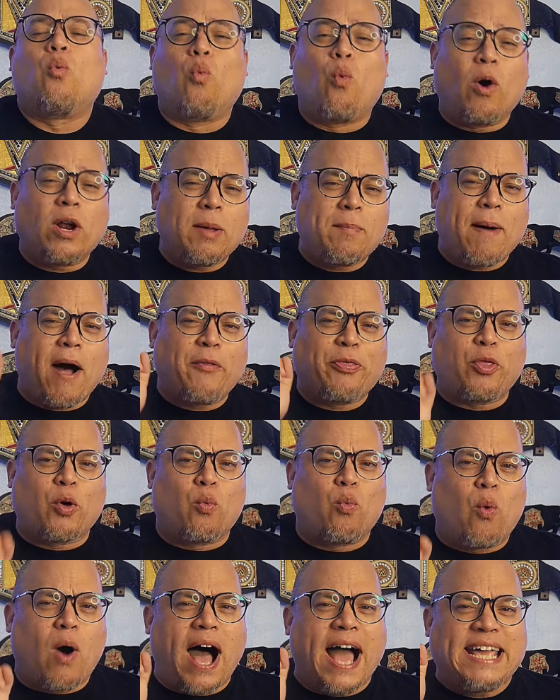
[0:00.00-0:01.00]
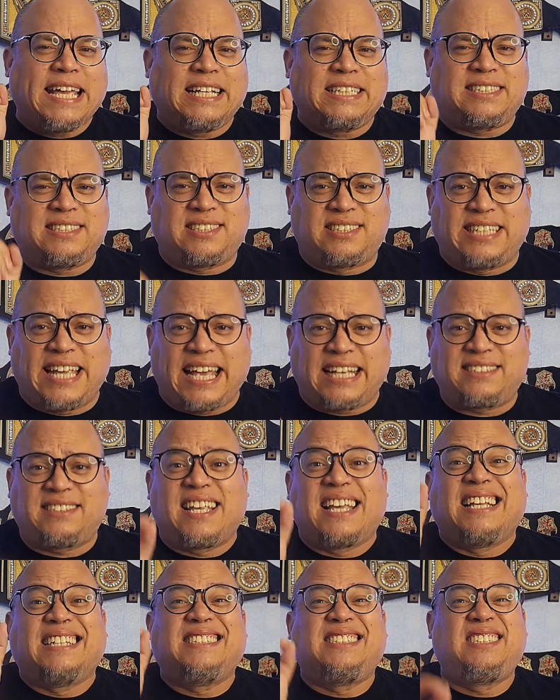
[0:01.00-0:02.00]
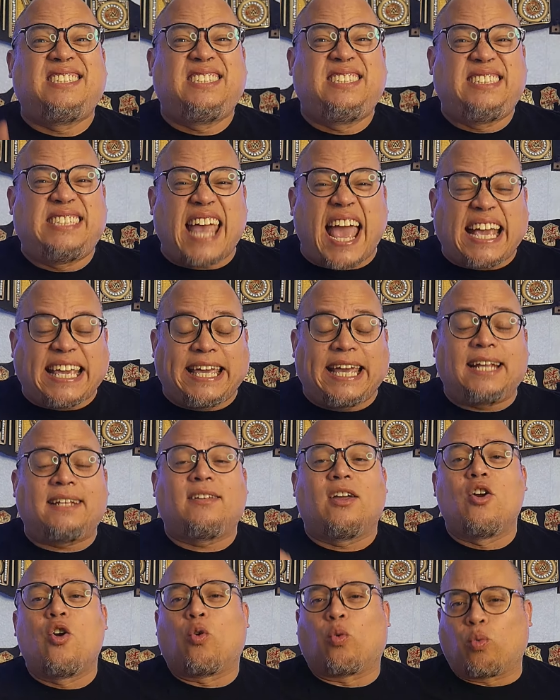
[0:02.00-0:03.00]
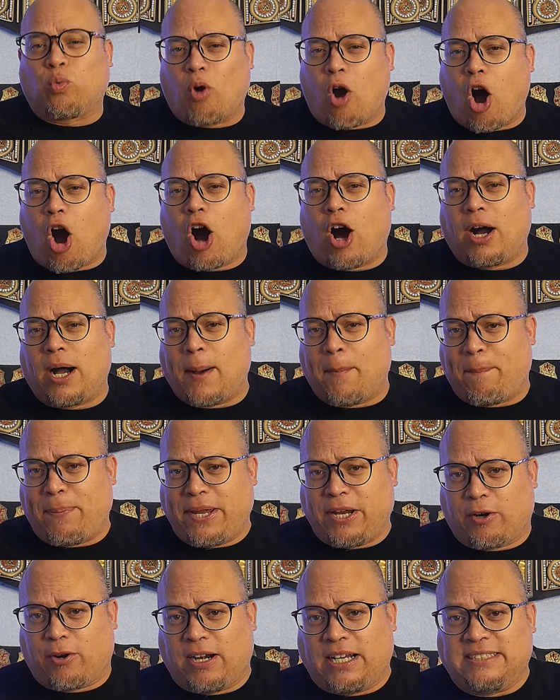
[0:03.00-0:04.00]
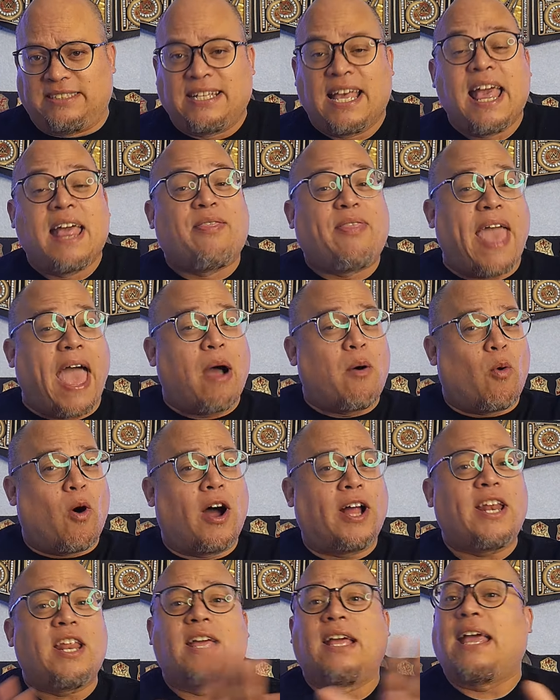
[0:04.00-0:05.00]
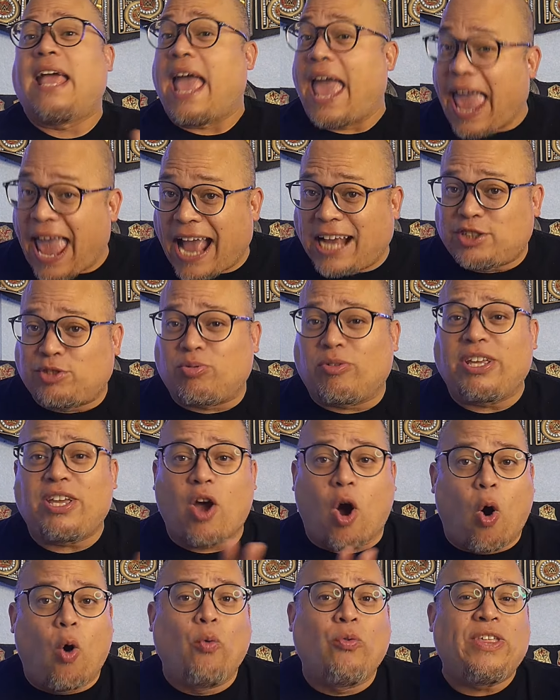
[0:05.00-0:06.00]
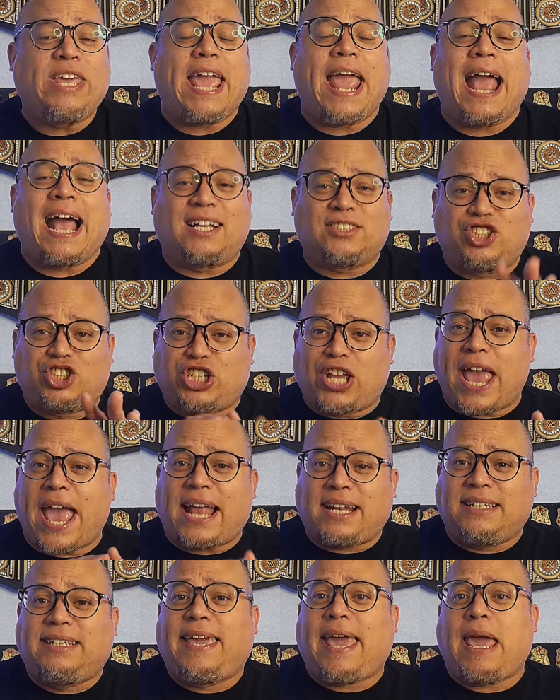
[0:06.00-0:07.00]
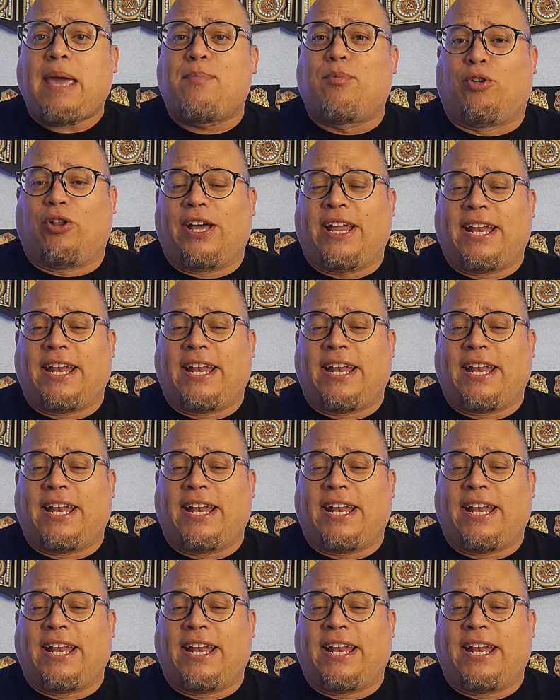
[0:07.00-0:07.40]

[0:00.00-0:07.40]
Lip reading: What about the Wyatt Sicks second Raw appearance? That one actually only has Chad Gable